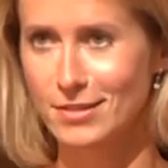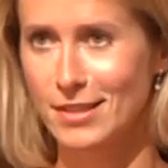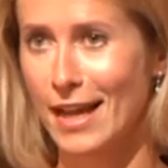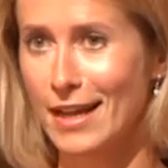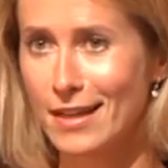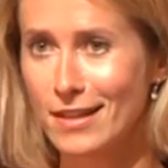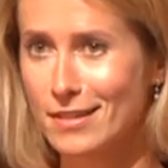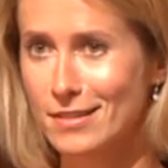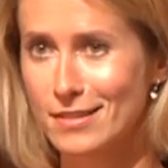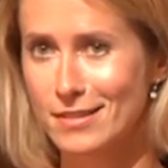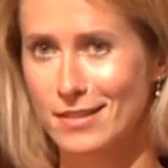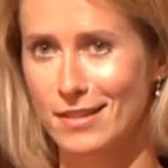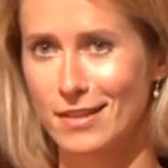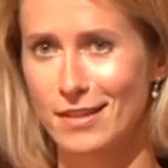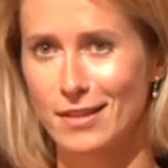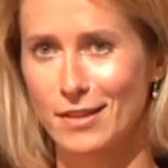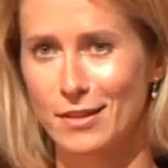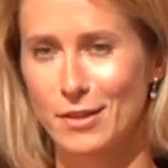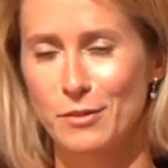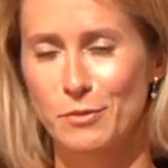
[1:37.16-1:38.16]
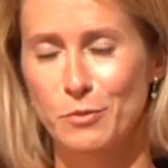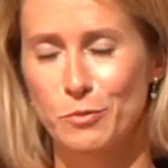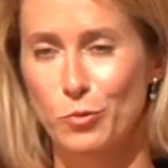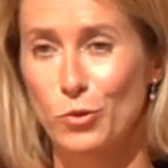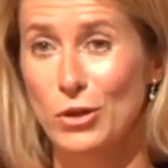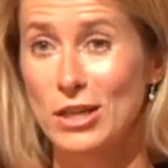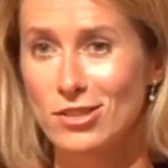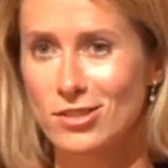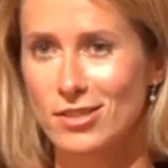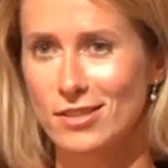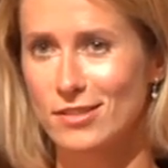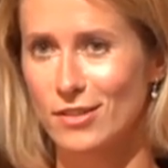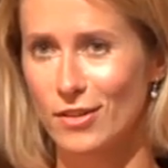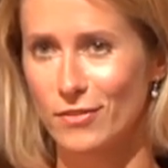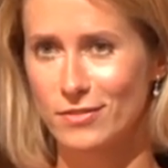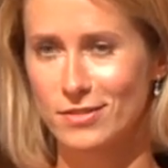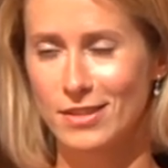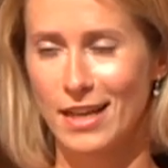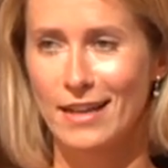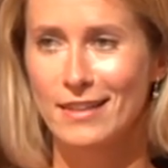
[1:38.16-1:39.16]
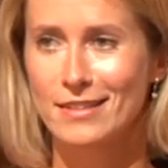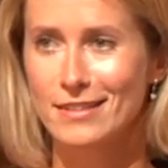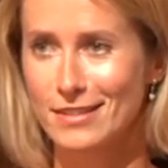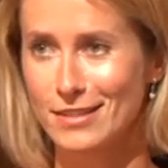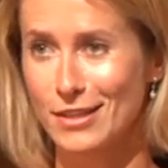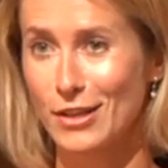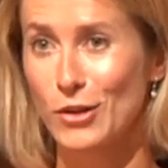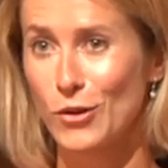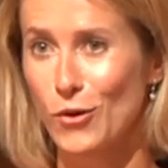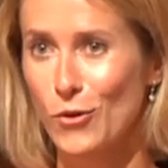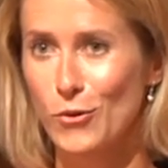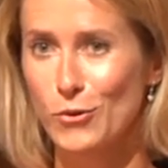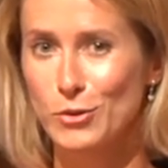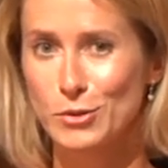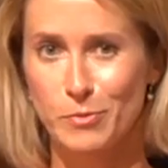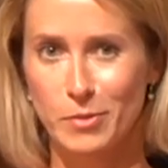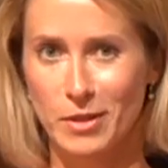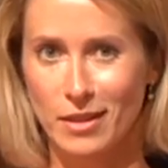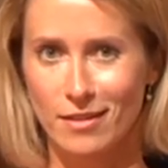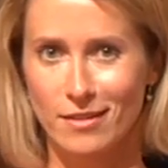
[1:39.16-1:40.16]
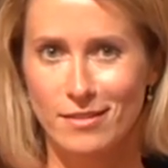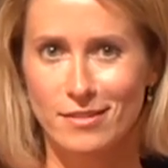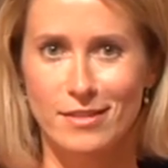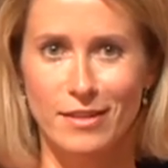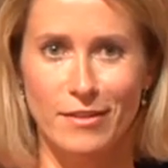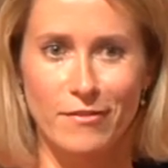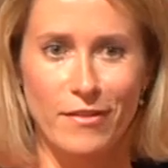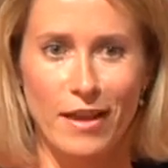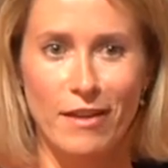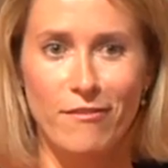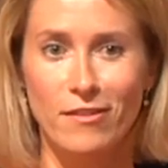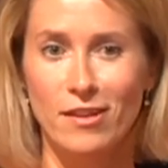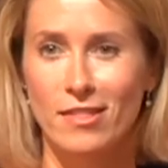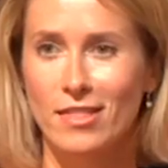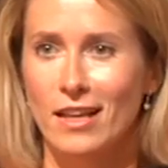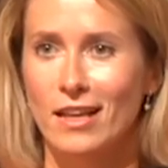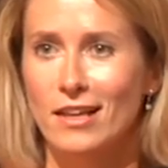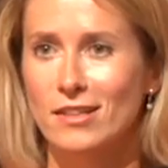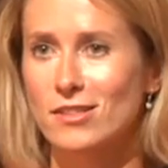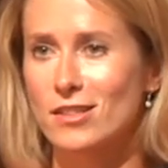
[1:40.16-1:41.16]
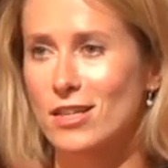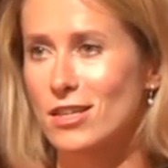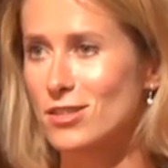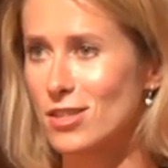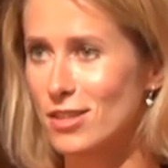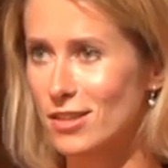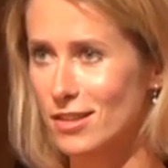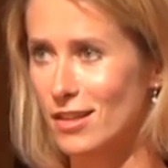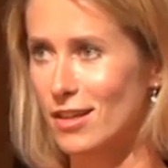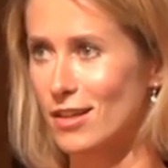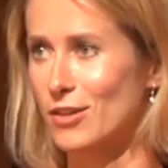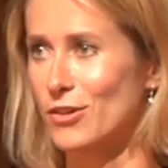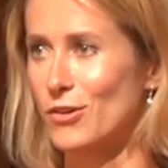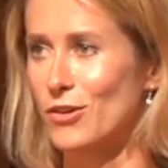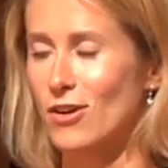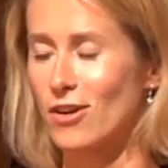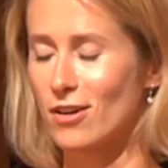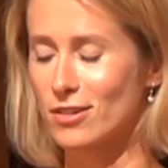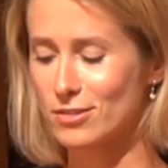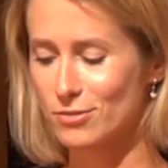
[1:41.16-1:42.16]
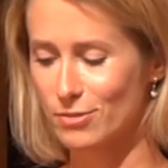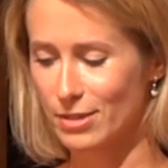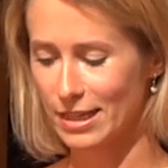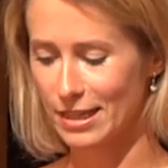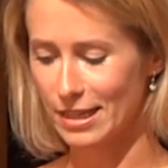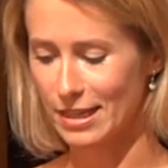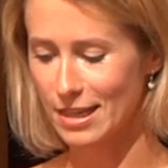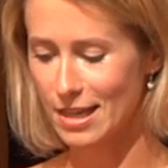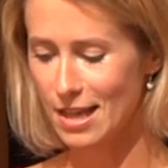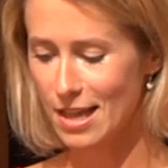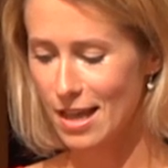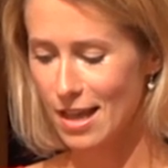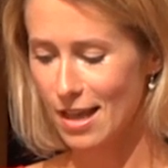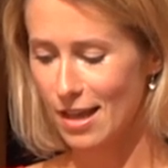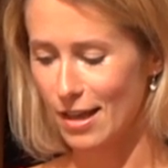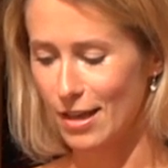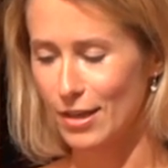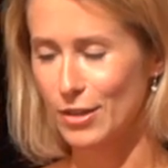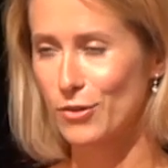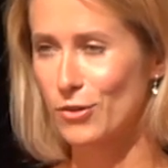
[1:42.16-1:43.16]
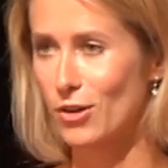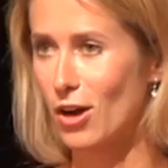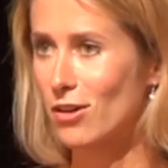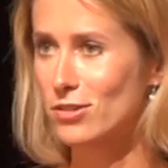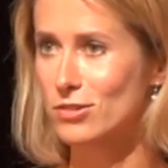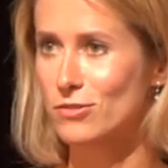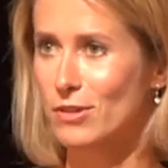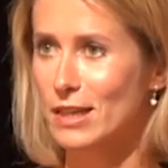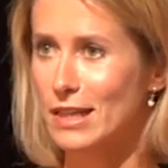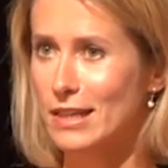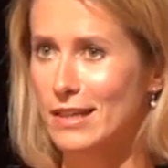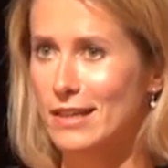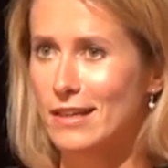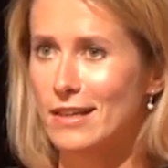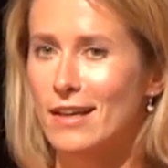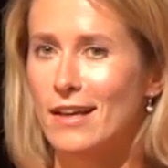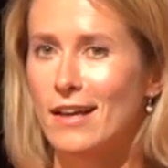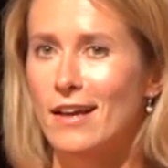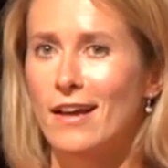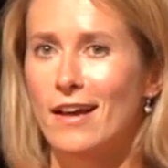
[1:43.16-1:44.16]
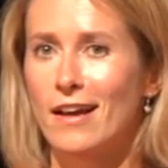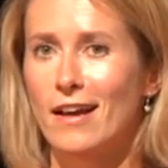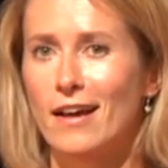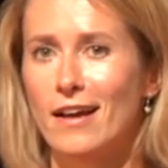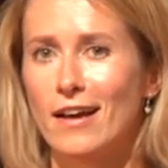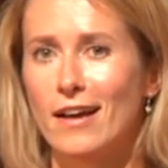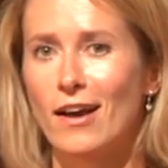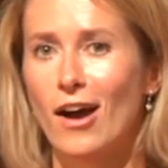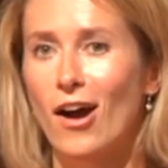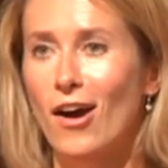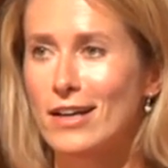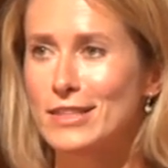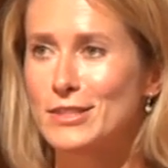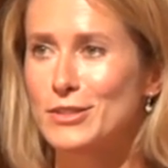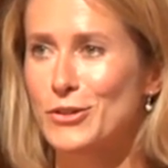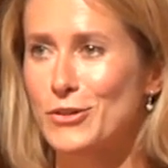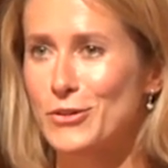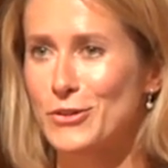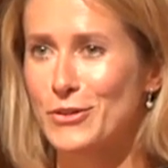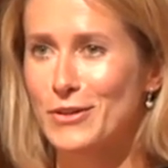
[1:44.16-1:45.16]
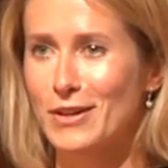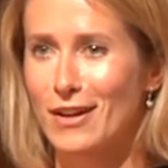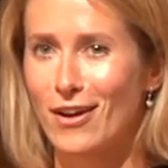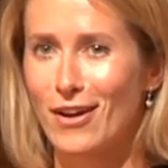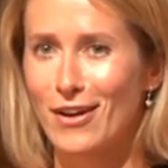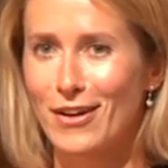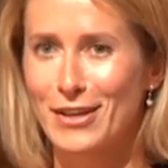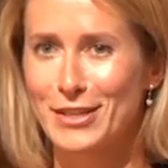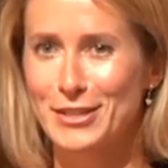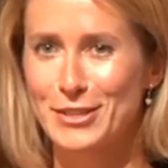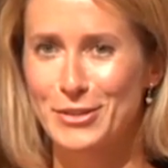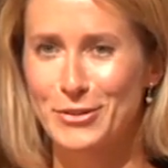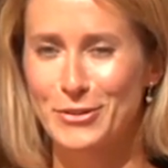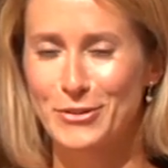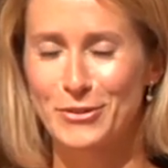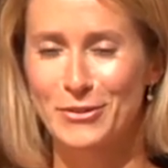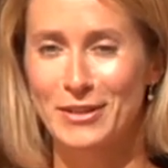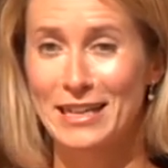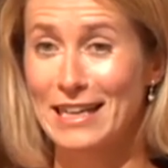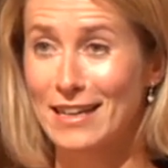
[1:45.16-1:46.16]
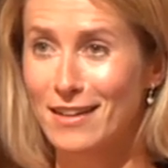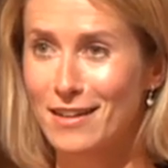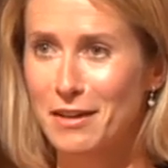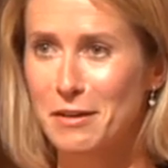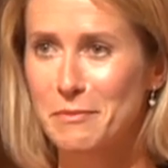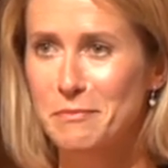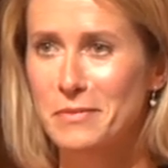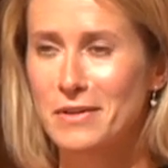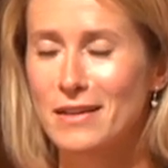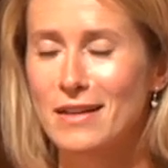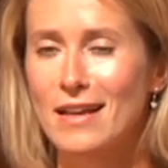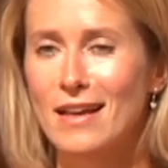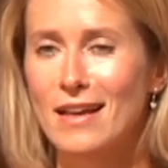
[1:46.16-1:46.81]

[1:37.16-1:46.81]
tax breaches of tax laws, because if everything is digital, you can't really hide your income.